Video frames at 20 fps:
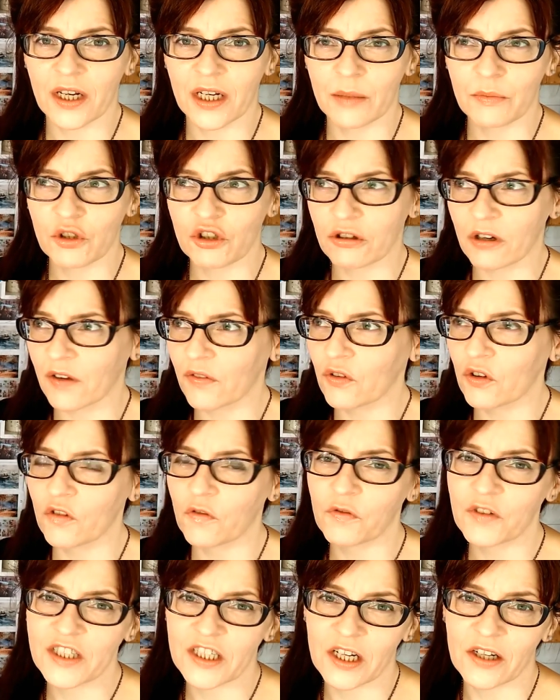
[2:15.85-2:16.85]
And I'm sure if
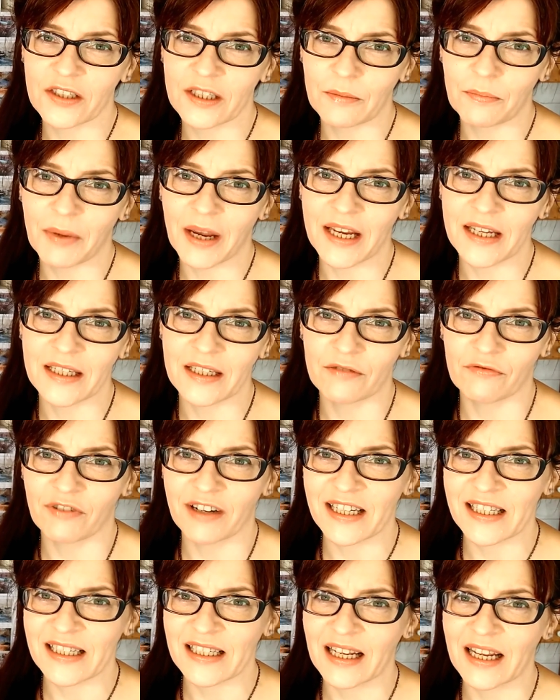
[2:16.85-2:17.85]
you've started painting
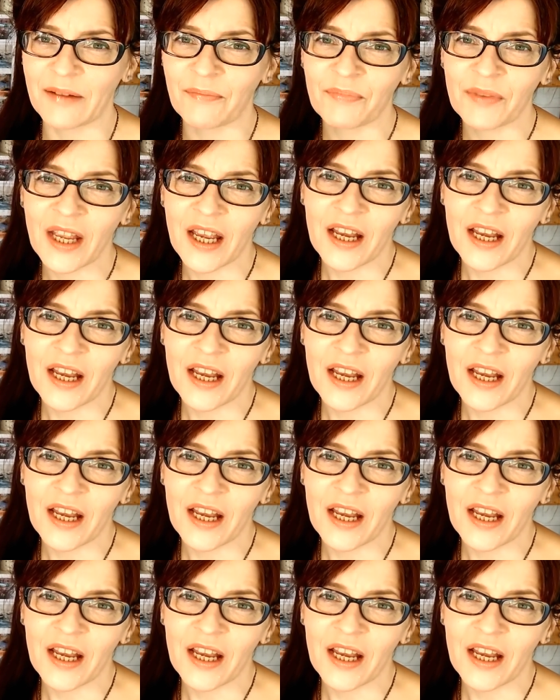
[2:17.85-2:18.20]
recently,